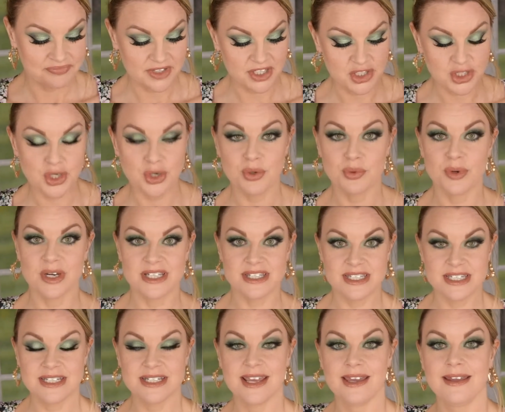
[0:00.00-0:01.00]

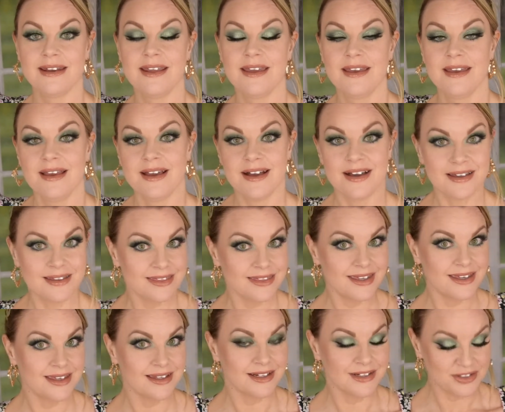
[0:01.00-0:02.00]
turquoisey shade. I
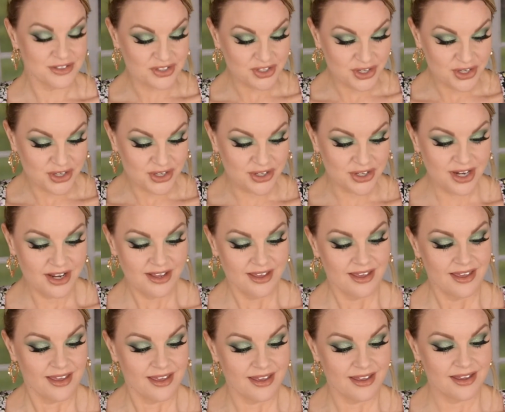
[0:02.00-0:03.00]
think it looks good.
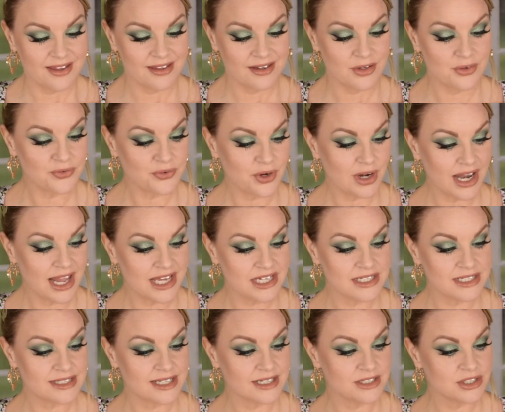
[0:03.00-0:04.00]
And for
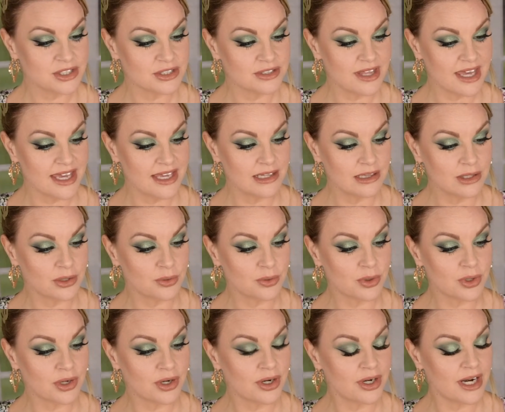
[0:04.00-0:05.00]
lashes, I took the
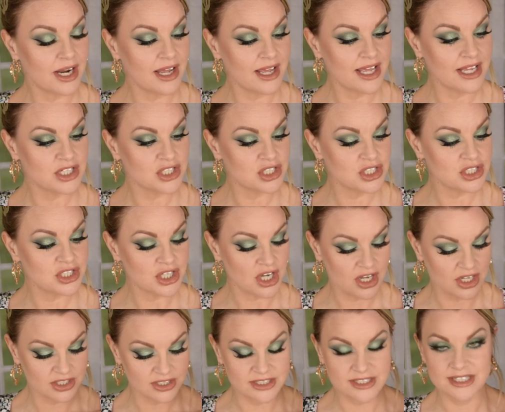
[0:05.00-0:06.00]
Eylure
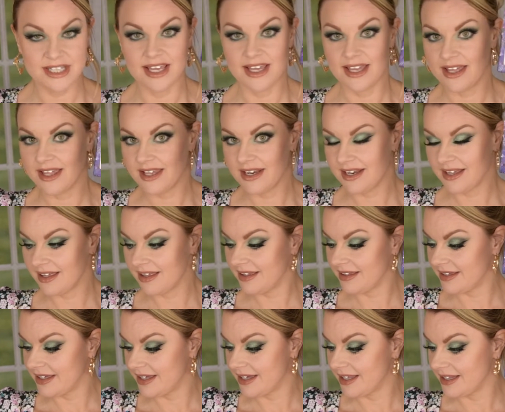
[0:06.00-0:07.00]
Enchanted
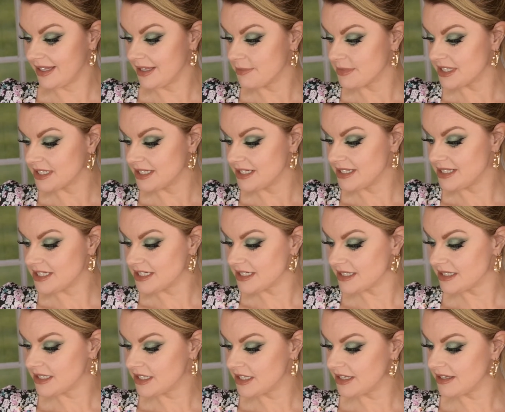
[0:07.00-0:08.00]
limited
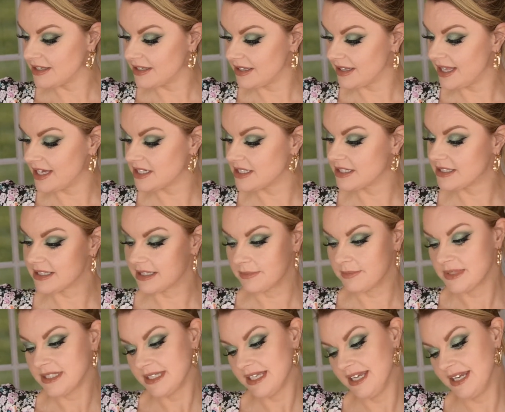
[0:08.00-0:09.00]
edition lashes. Let
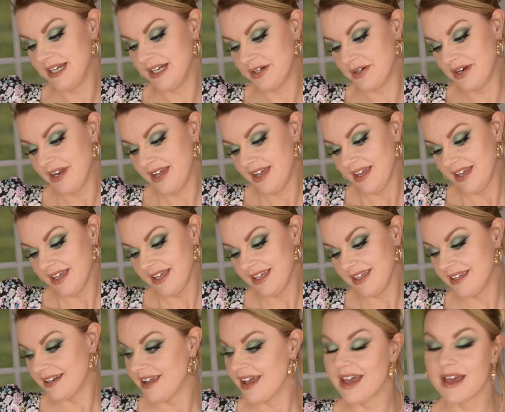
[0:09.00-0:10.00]
me see here,
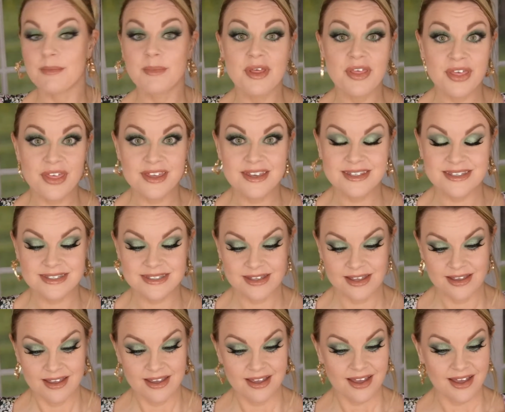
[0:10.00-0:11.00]
in Amethyst.
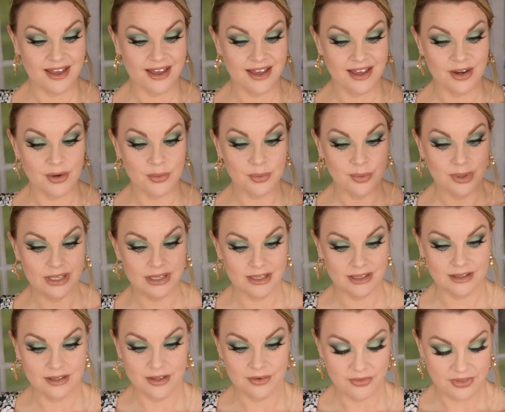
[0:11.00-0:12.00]
Really
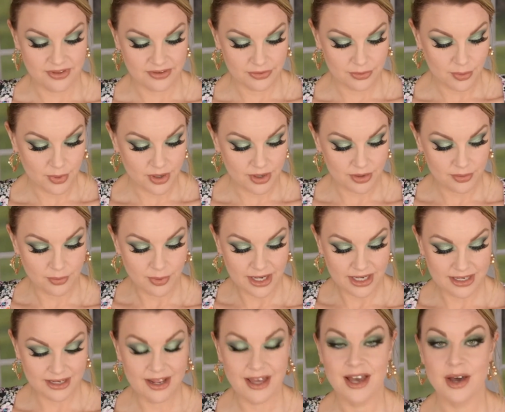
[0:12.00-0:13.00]
love this one
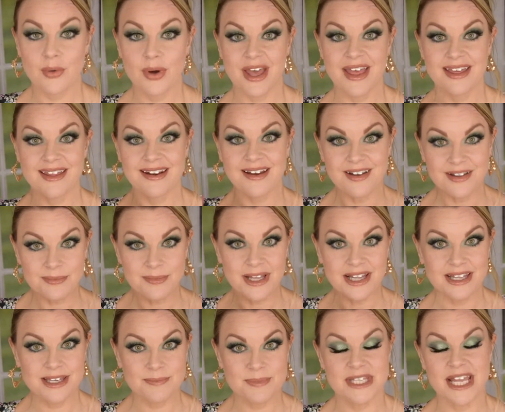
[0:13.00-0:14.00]
right now. And on my
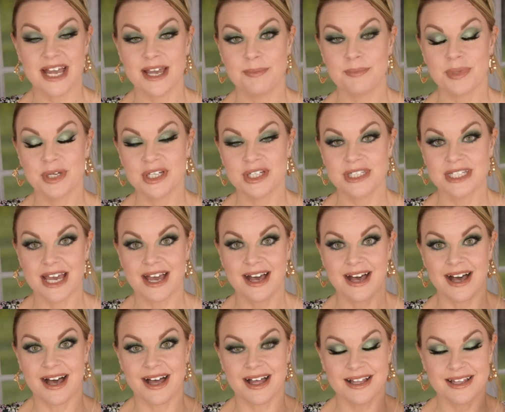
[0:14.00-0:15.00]
lips, I put
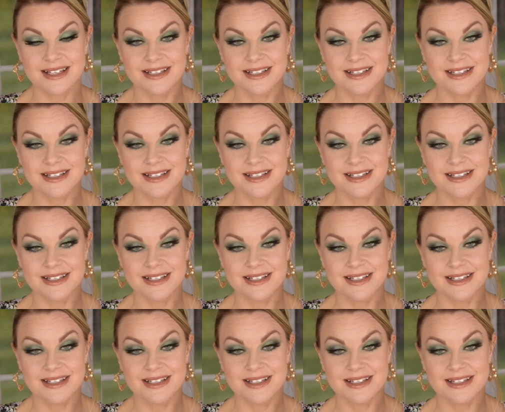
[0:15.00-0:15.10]
a